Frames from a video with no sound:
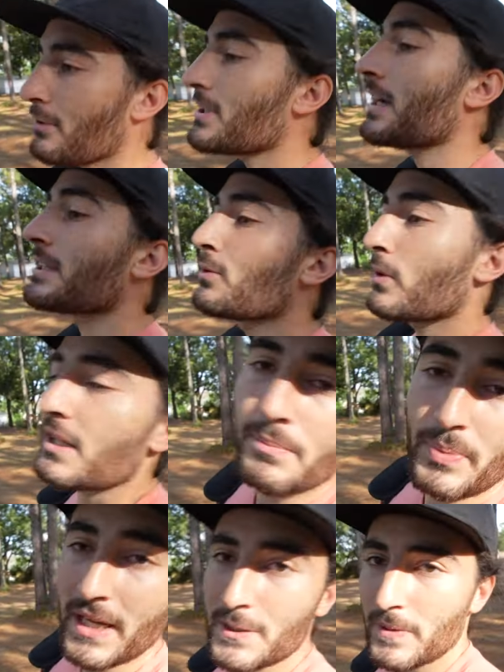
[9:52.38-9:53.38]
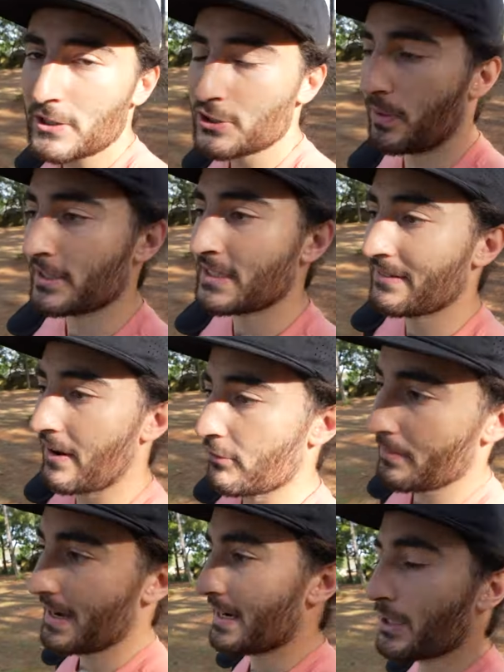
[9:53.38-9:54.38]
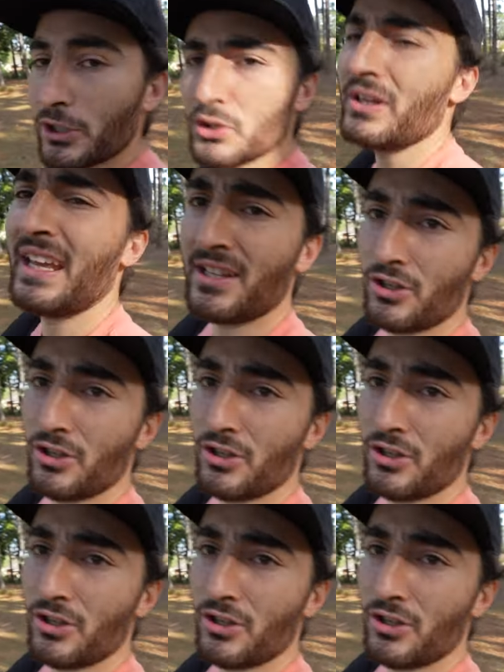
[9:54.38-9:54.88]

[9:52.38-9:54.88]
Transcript: was honestly one of the biggest pressure putts I've ever made, including in